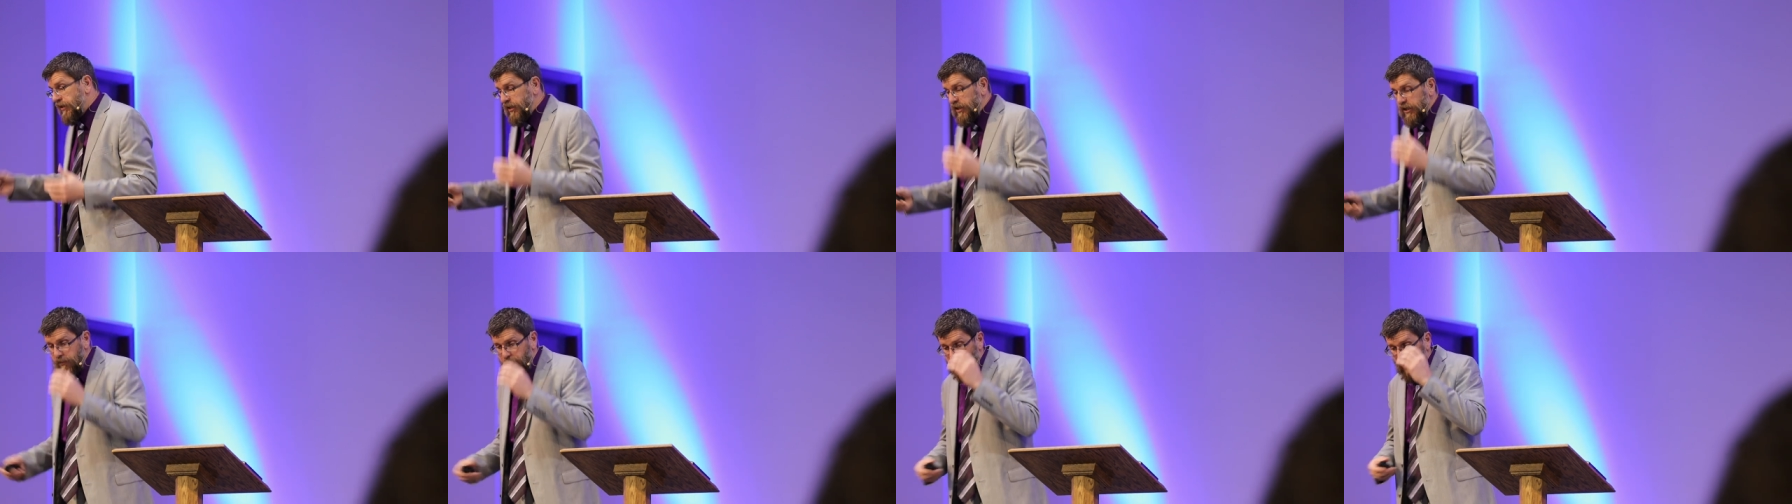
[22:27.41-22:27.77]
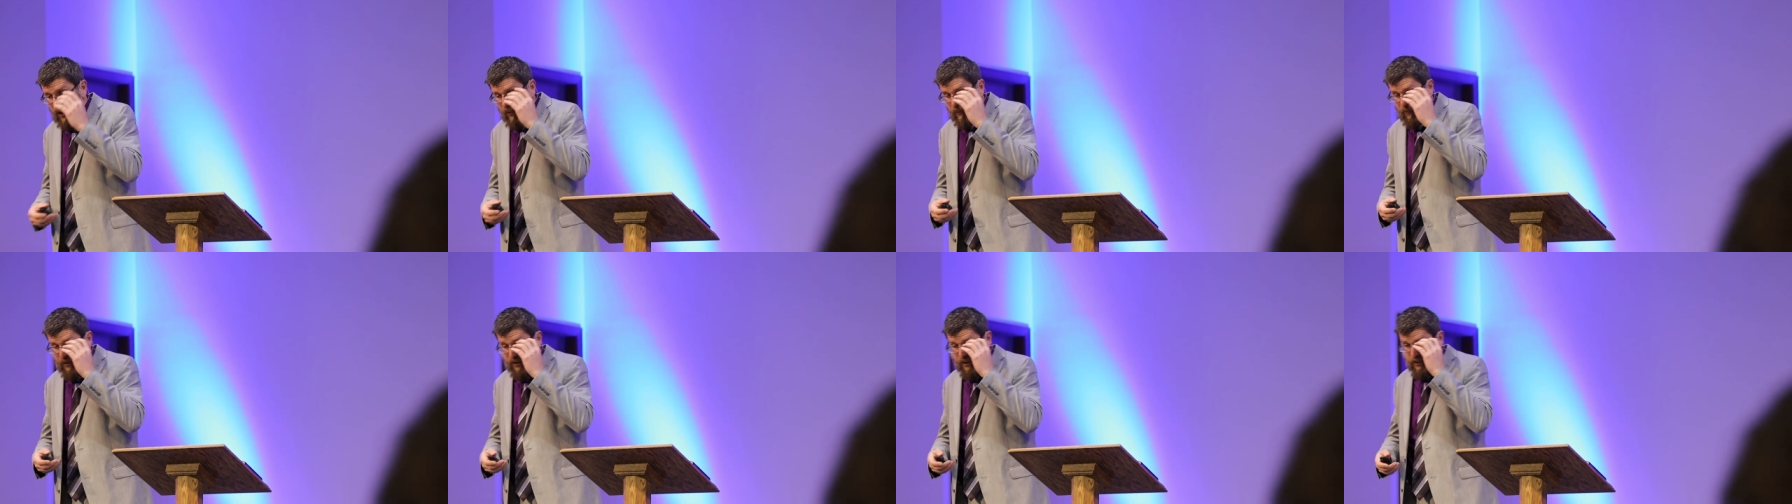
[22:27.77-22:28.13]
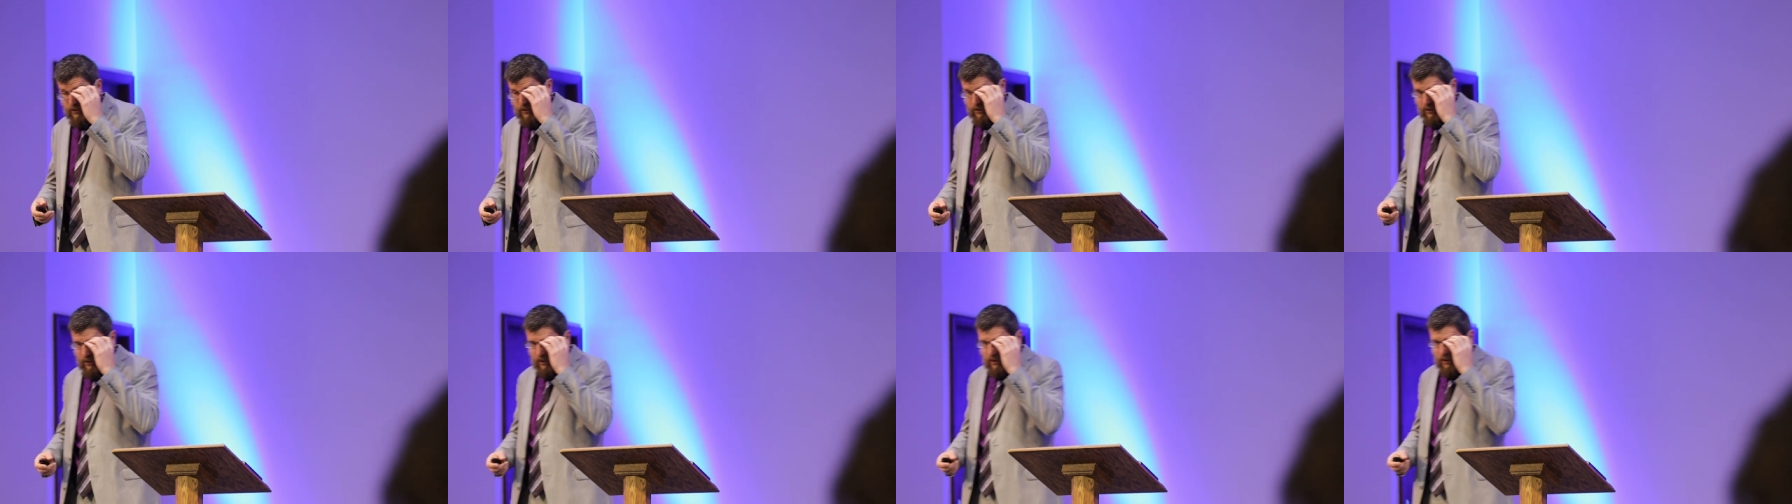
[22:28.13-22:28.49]
to keep up
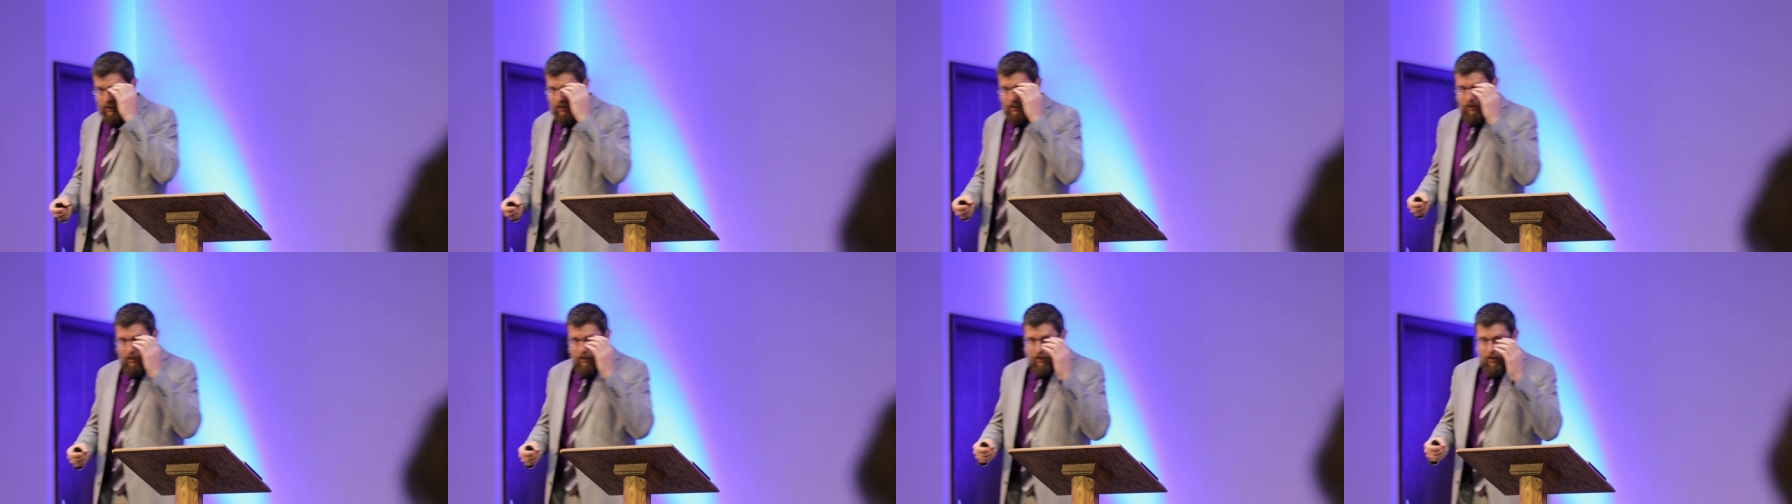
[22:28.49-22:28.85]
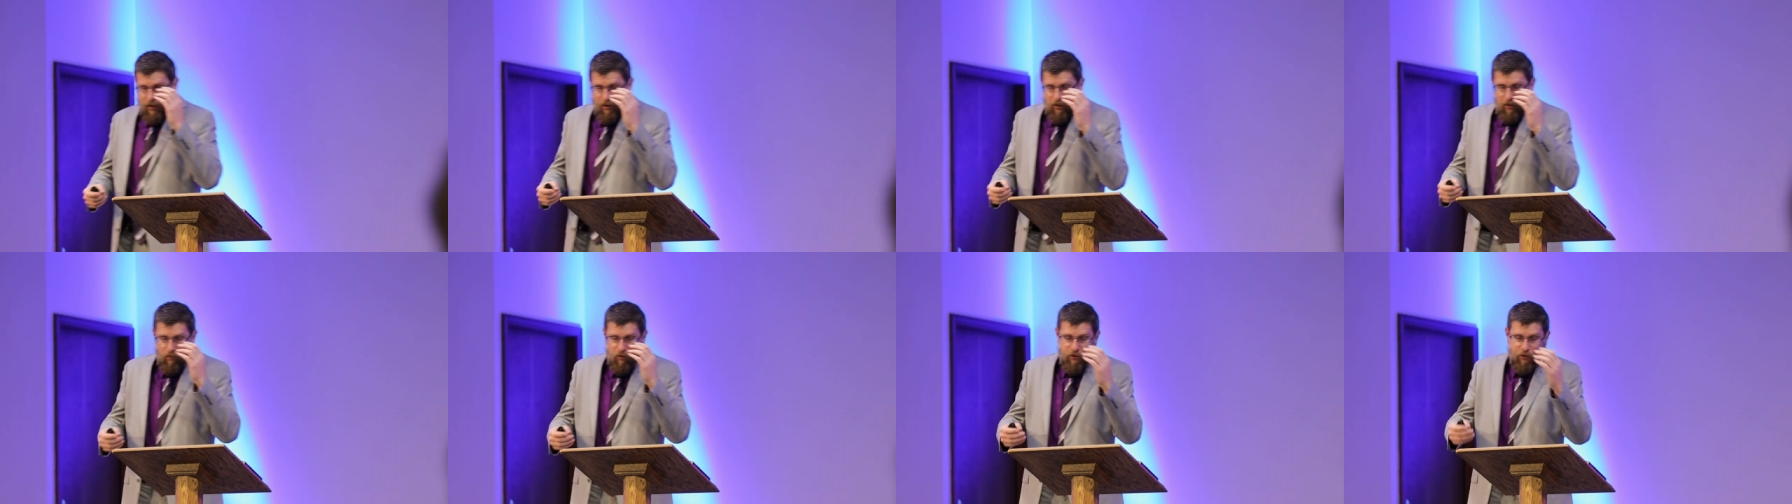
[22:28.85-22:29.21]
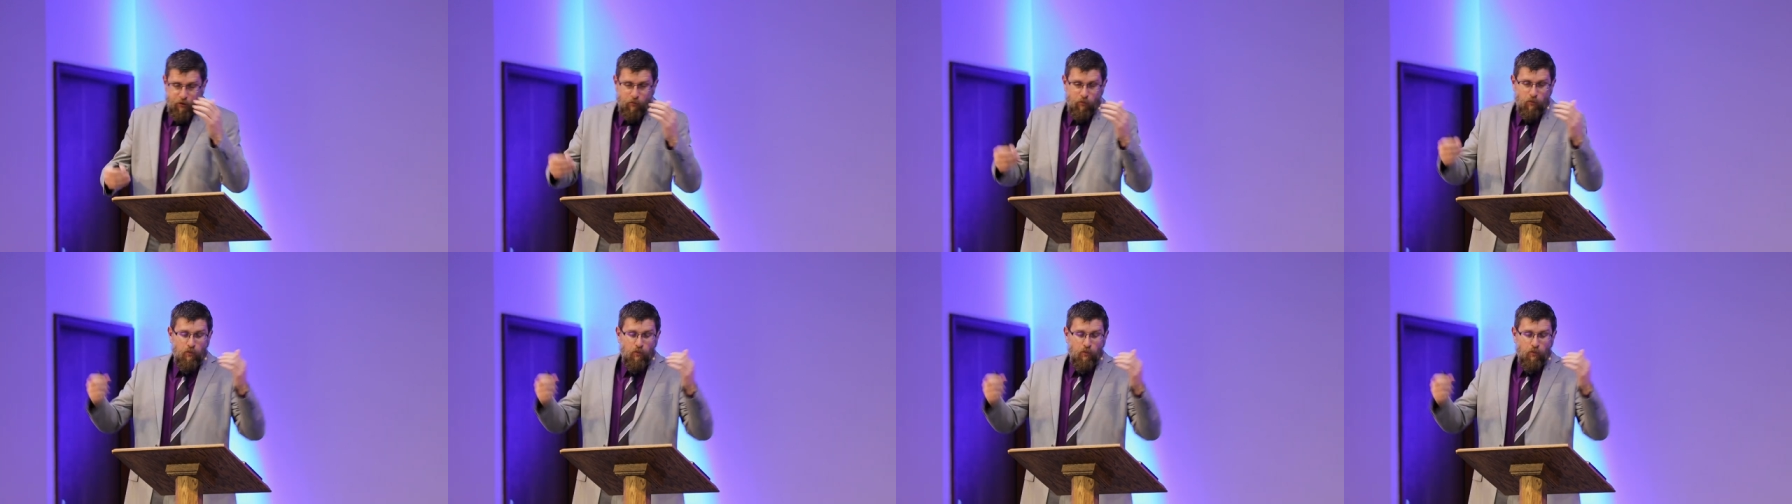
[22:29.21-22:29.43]
because with the,